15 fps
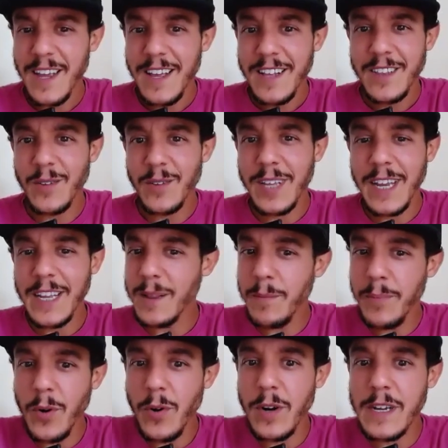Don't take the
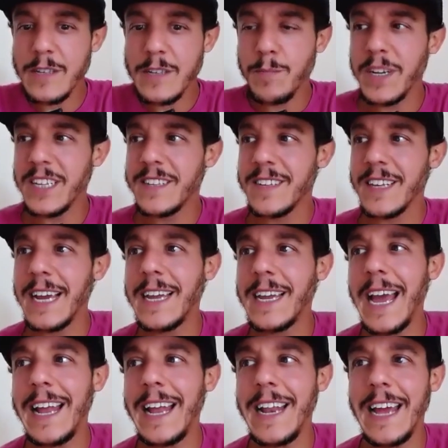boys. But it's
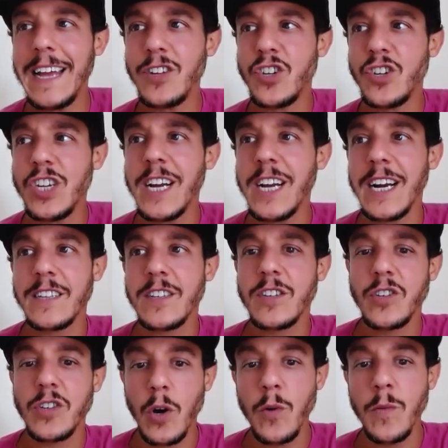like, and she got
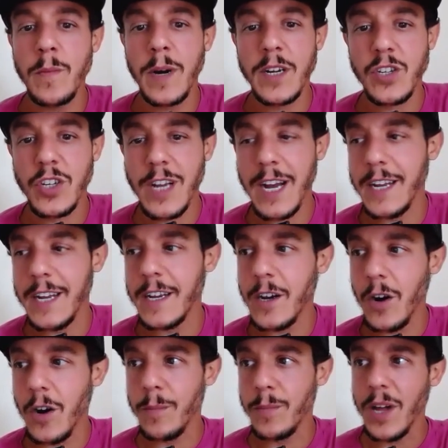so much kind of
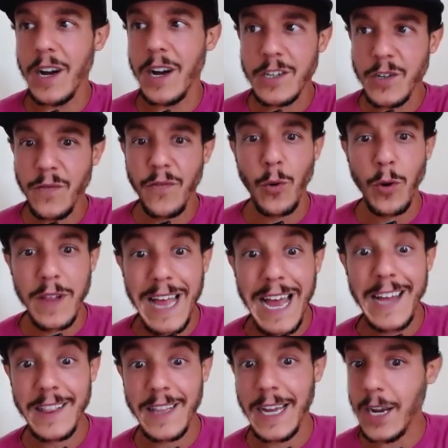carte blanche for
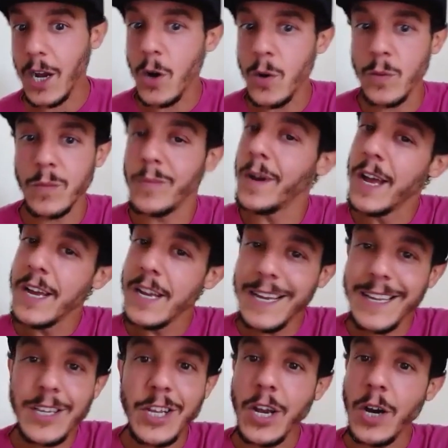that. Like, oh,
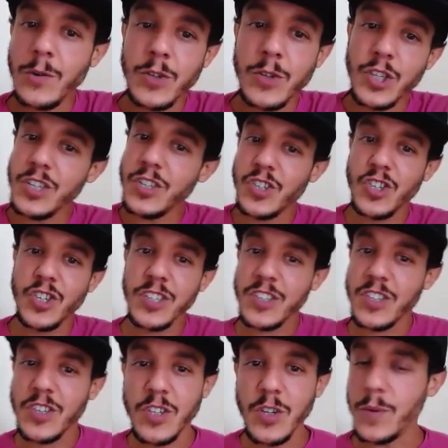she's
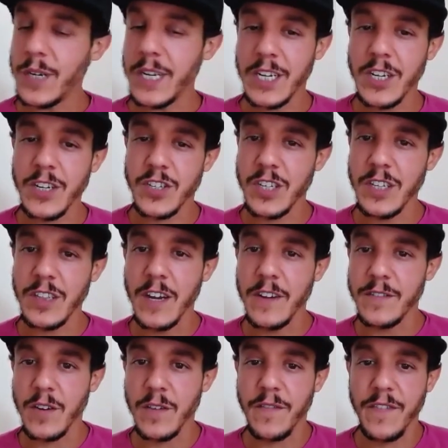just doing it because she
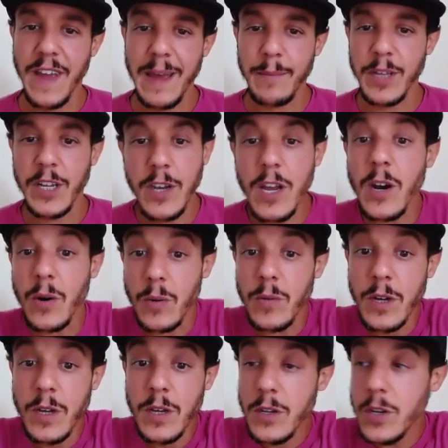loves her family. No.
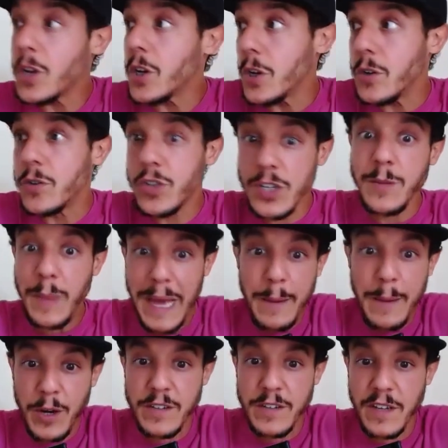She's a
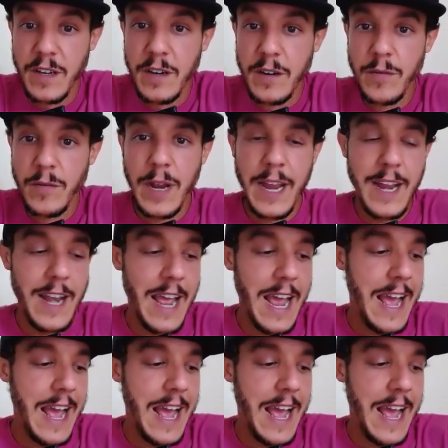bad person. Right.